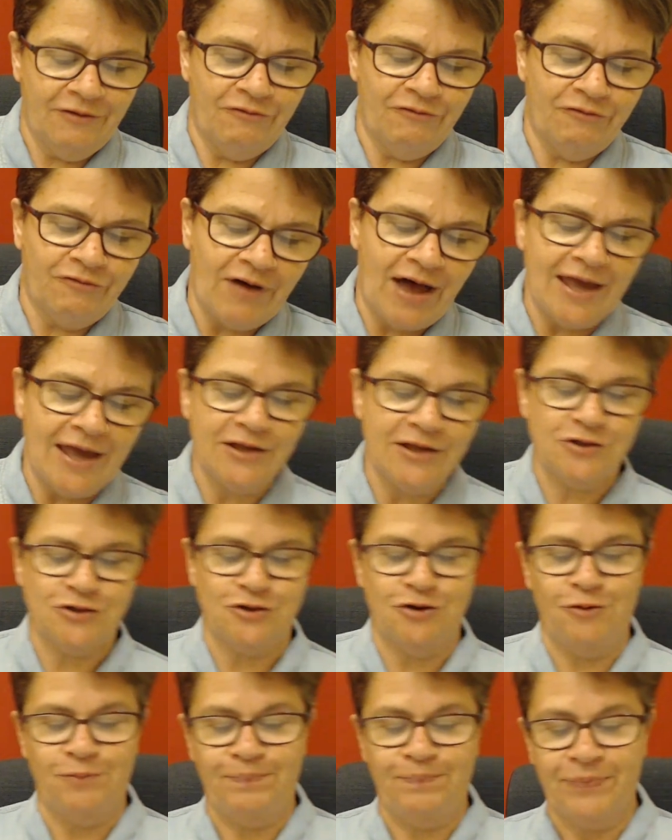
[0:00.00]
via
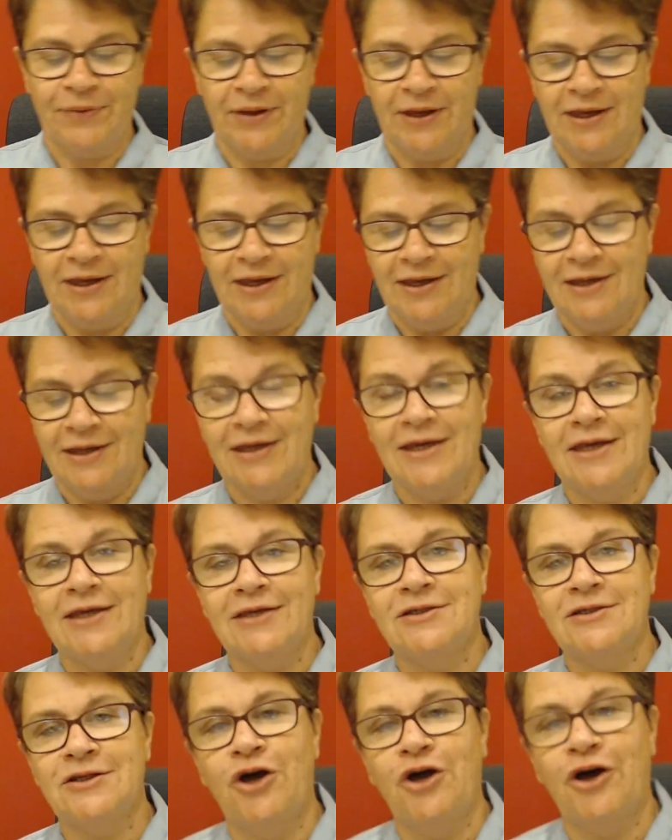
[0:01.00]
Zoom
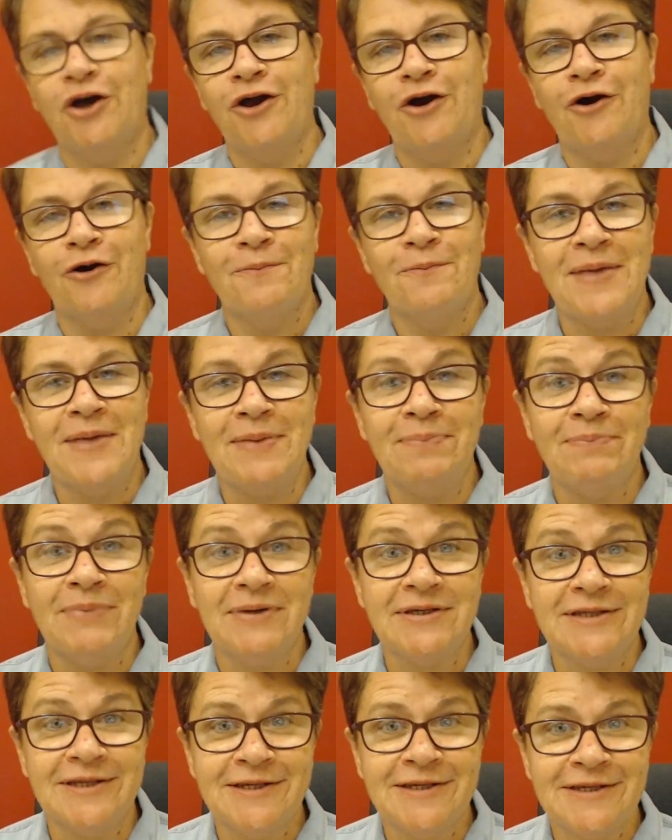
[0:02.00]
is now our main
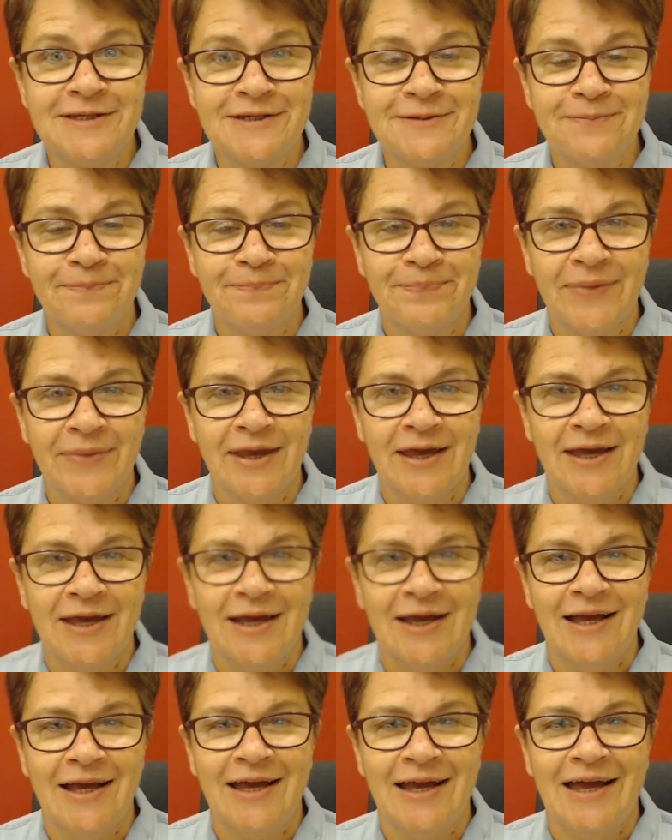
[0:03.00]
business.
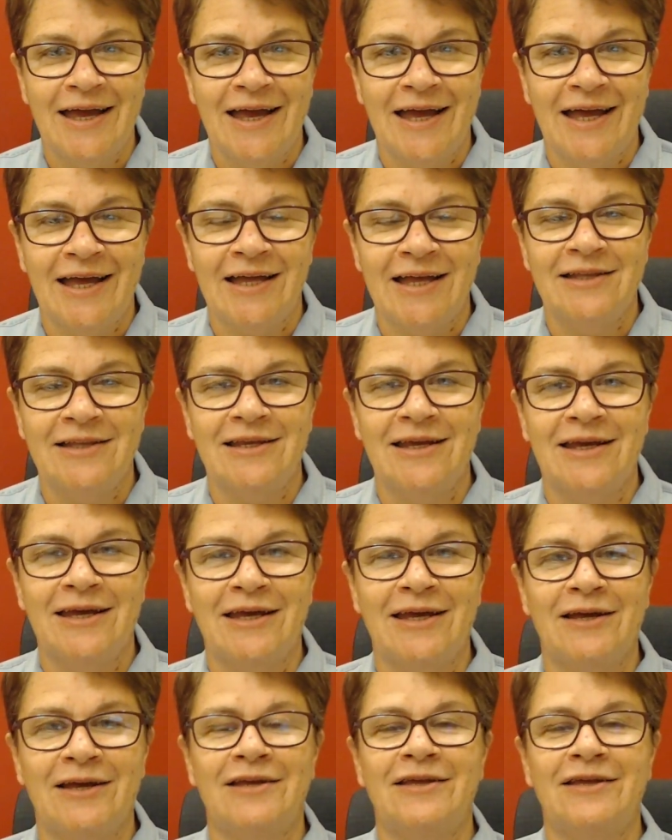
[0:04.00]
And uh,